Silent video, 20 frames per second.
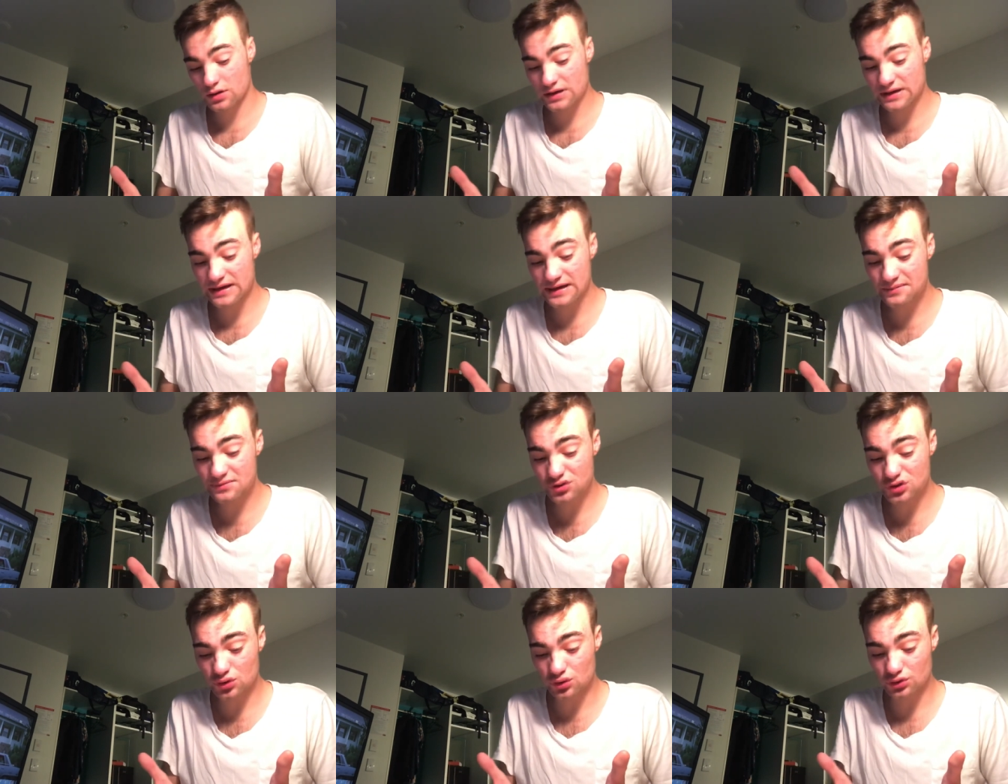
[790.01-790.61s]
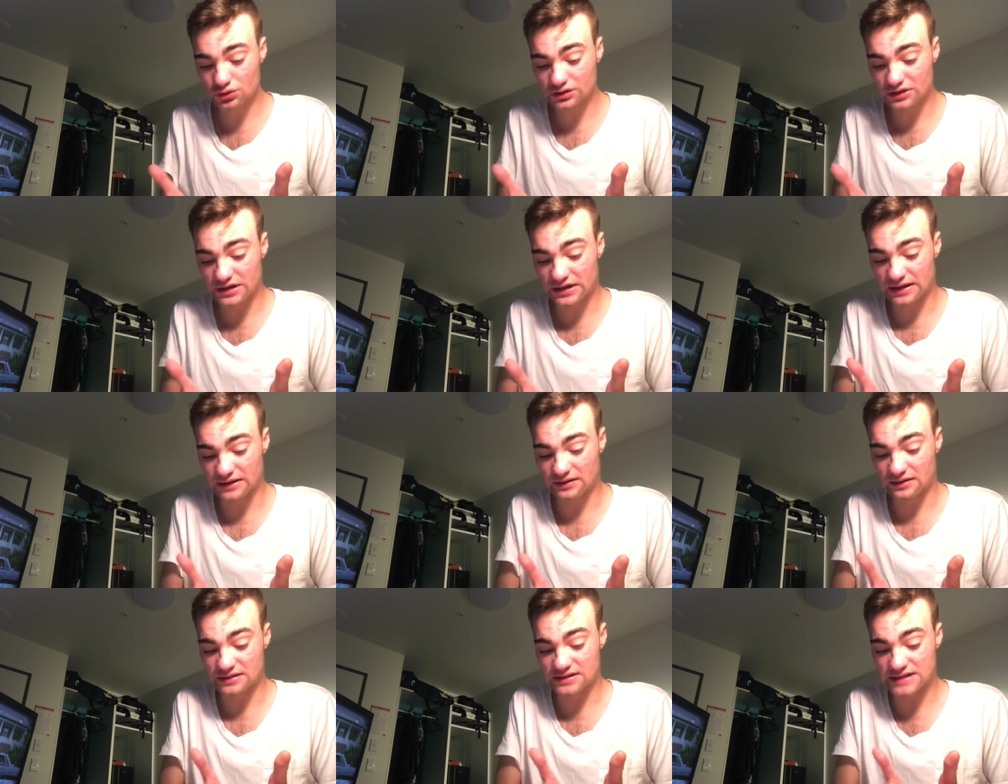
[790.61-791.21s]
keep
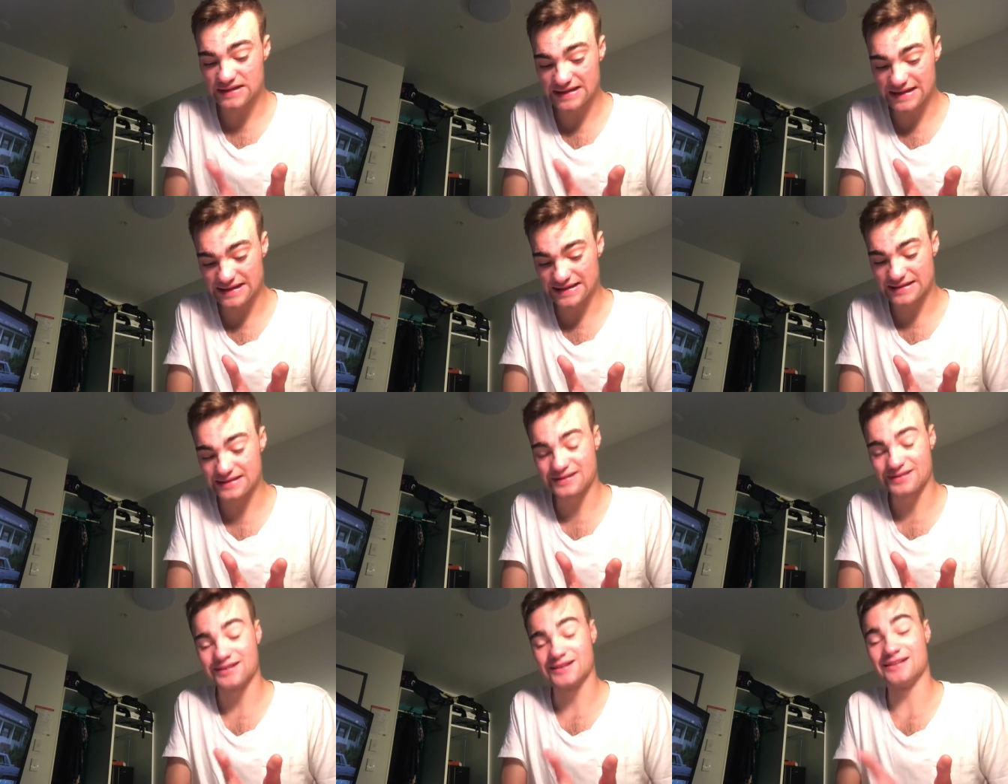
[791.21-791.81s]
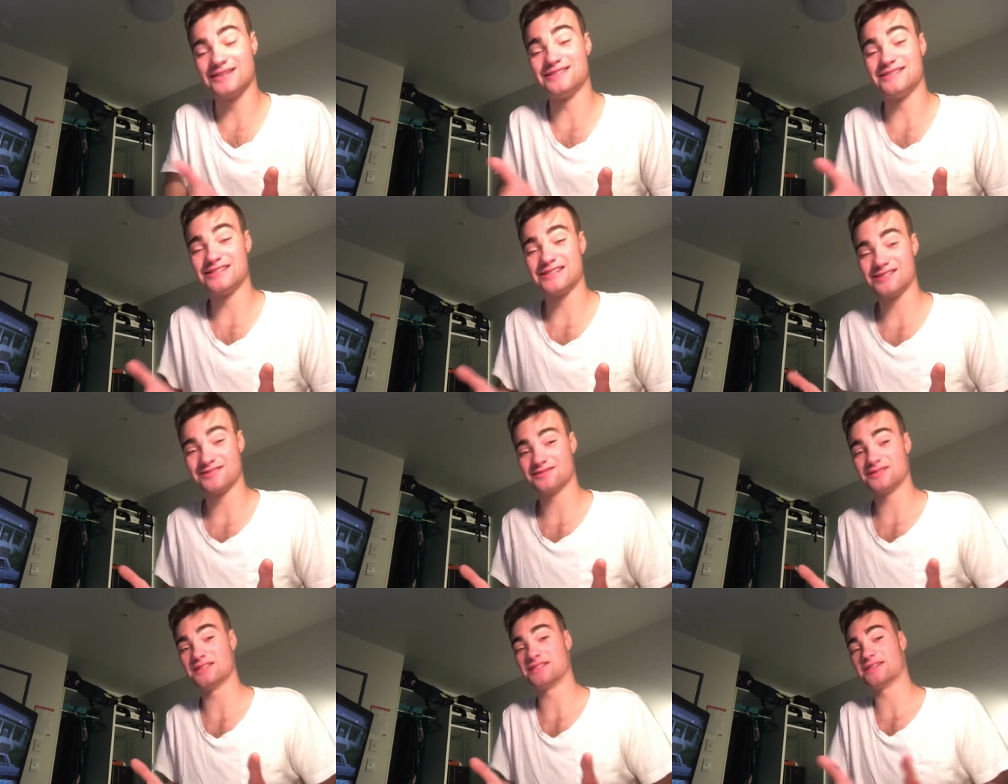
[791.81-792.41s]
shortening the T
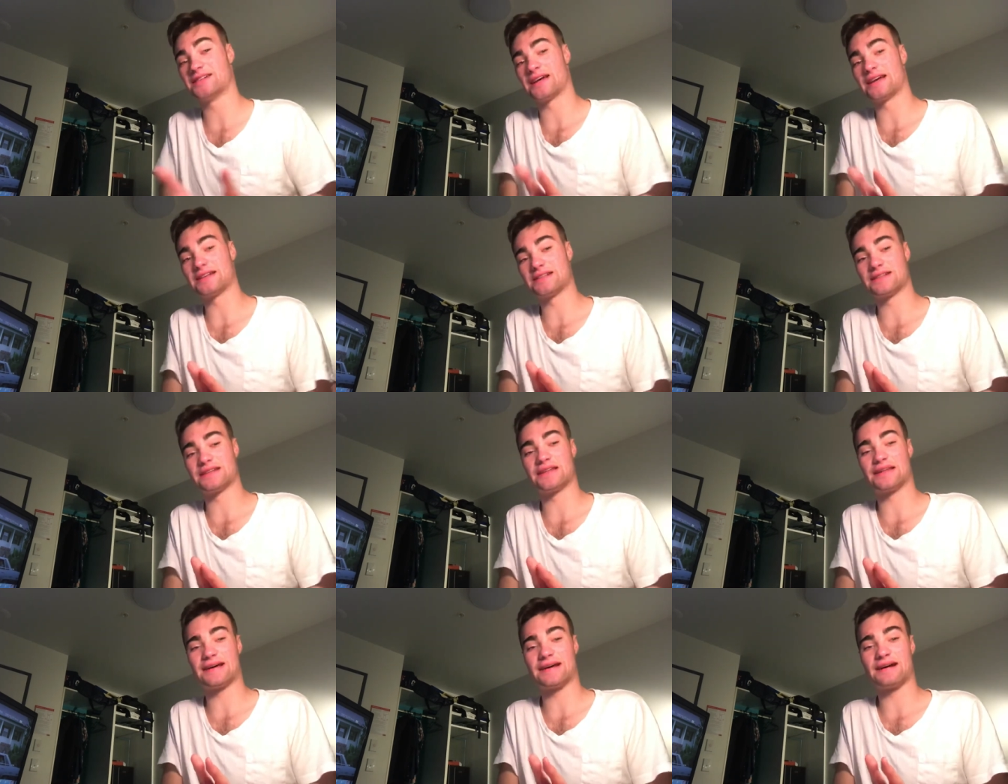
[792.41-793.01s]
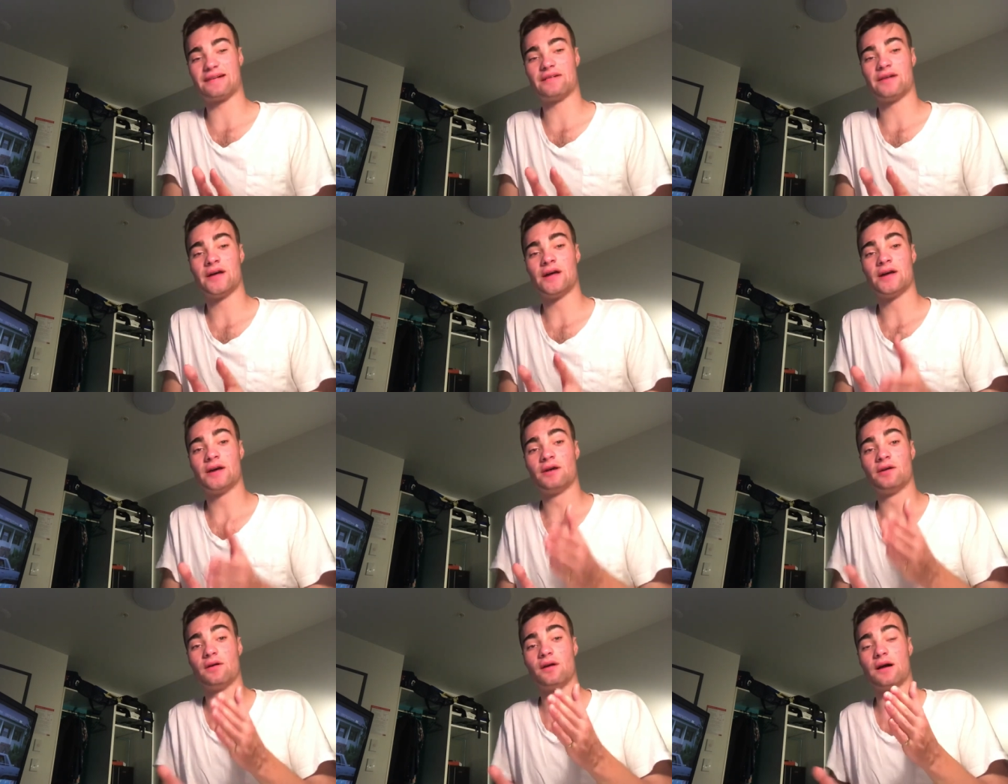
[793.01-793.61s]
until you get to that
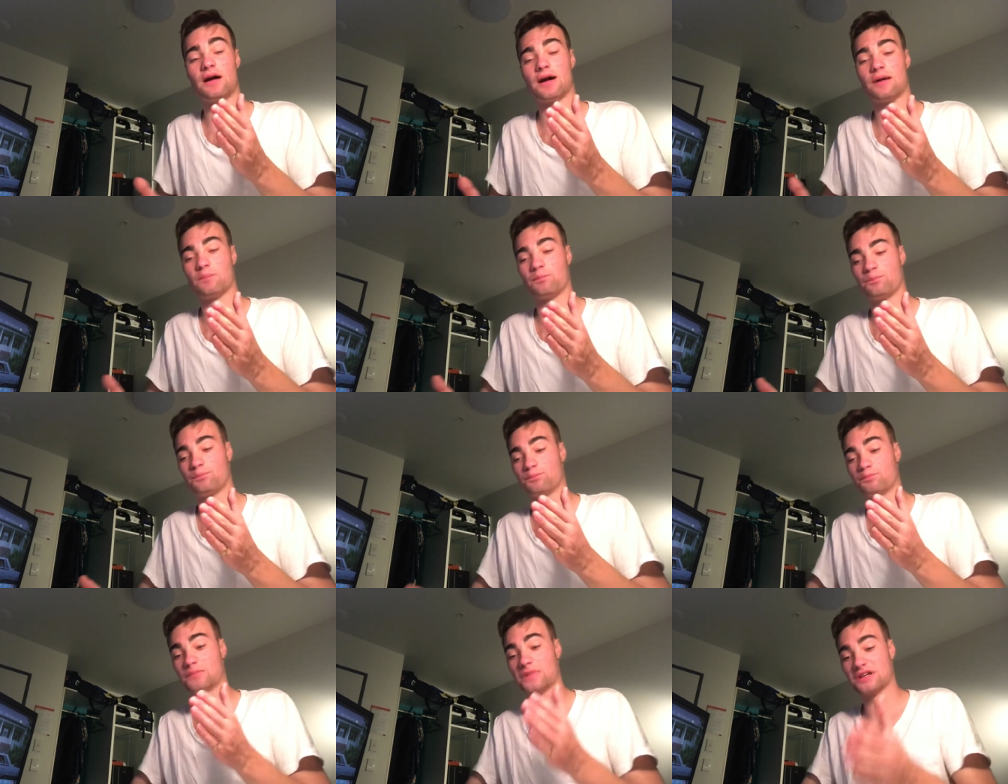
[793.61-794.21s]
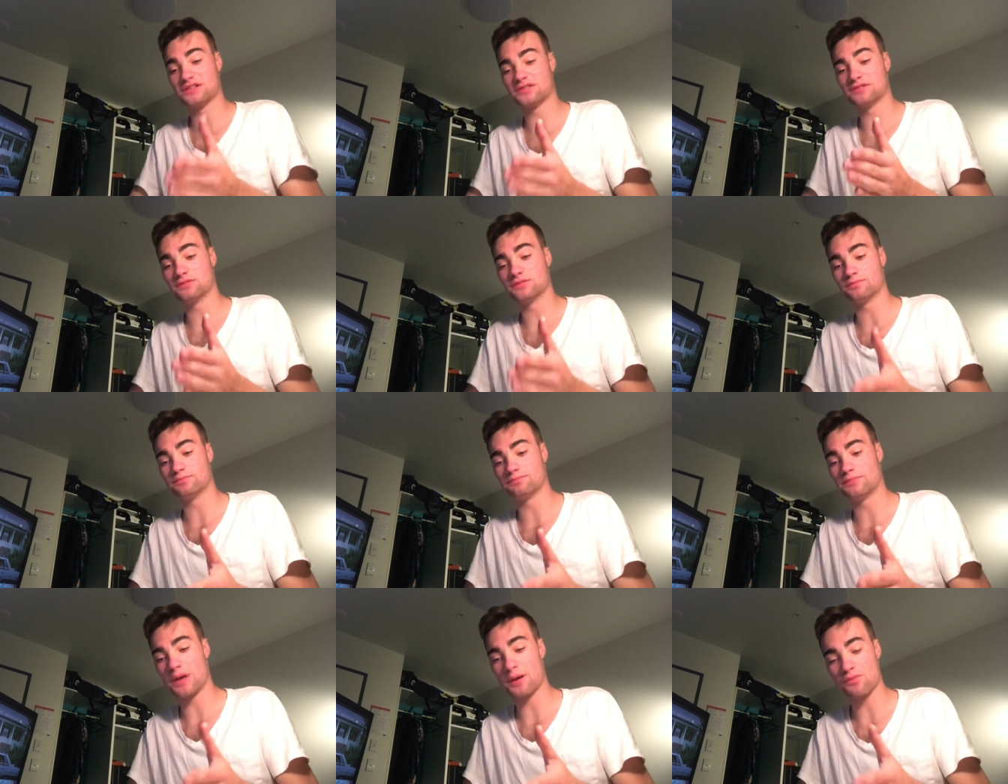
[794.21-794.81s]
um, muscle
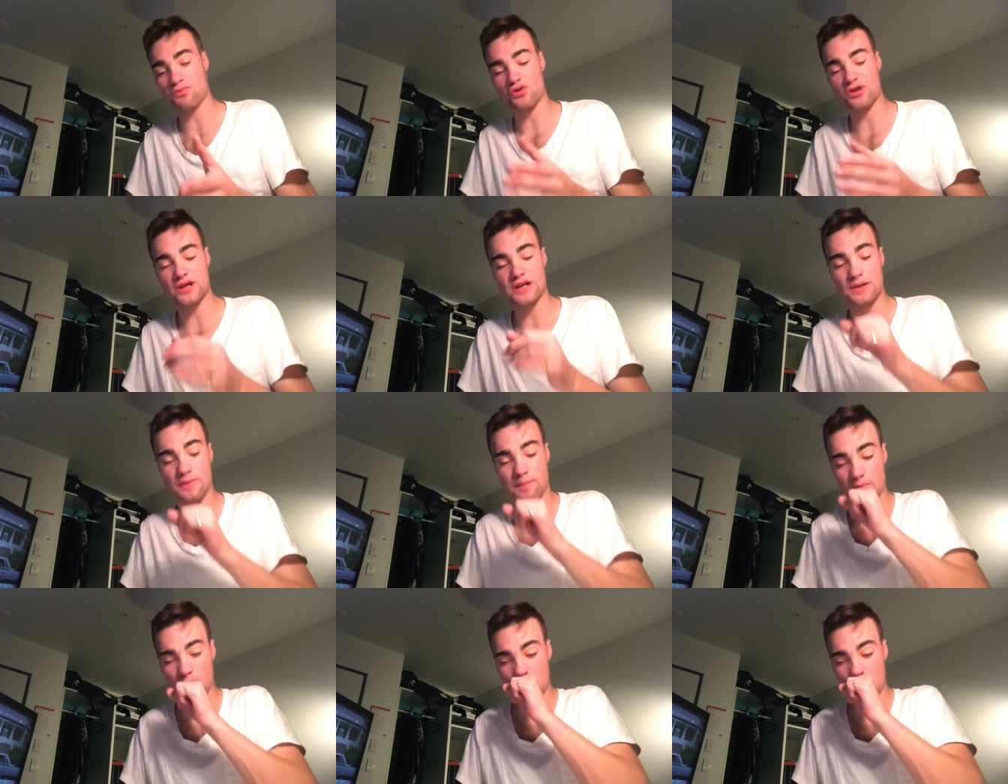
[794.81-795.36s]
memory